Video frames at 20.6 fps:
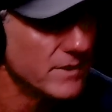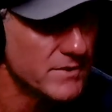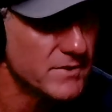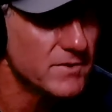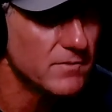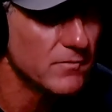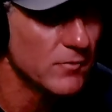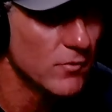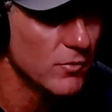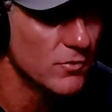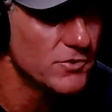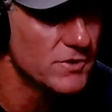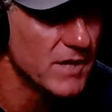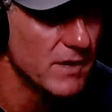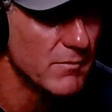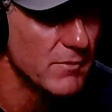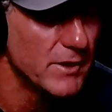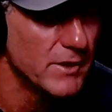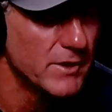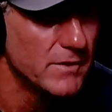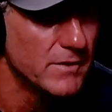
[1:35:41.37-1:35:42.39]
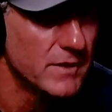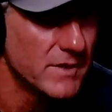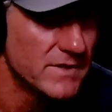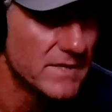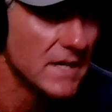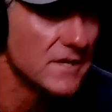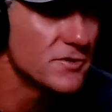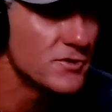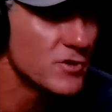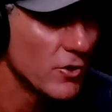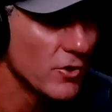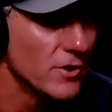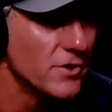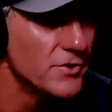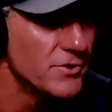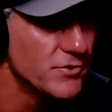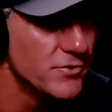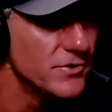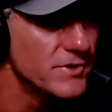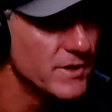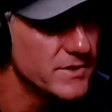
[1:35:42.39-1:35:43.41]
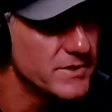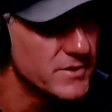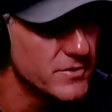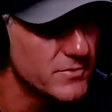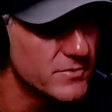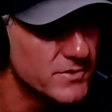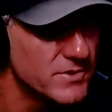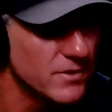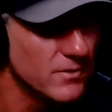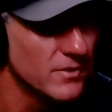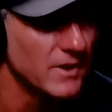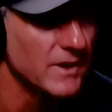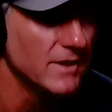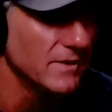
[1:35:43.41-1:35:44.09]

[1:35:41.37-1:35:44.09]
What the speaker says: of course, coming in because I started jiu-jitsu so late